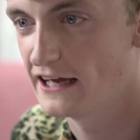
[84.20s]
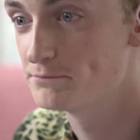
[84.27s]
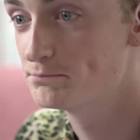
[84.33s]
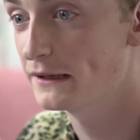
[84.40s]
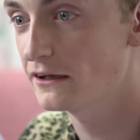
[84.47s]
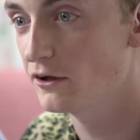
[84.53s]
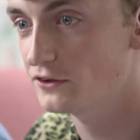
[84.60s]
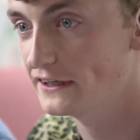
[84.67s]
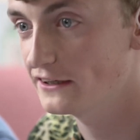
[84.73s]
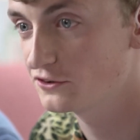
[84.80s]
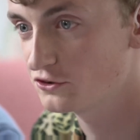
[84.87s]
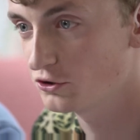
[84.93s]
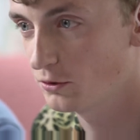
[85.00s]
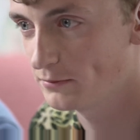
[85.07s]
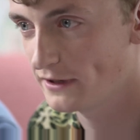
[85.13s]
If Bill Oddie has
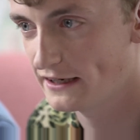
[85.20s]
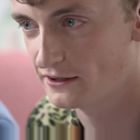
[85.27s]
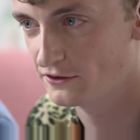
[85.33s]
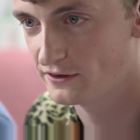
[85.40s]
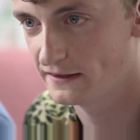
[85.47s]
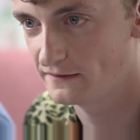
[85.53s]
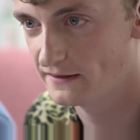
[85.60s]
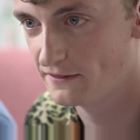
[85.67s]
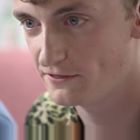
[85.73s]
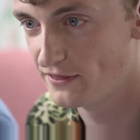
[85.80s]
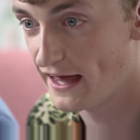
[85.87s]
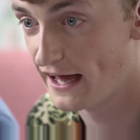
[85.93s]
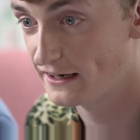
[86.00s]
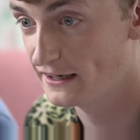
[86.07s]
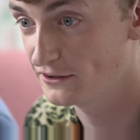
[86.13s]
taught me anything, then
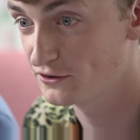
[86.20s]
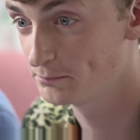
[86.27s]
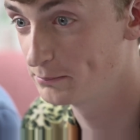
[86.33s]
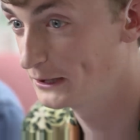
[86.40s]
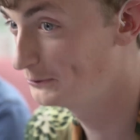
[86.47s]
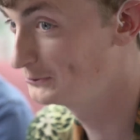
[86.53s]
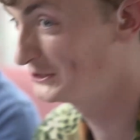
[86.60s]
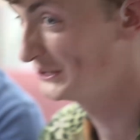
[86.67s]
that was a blue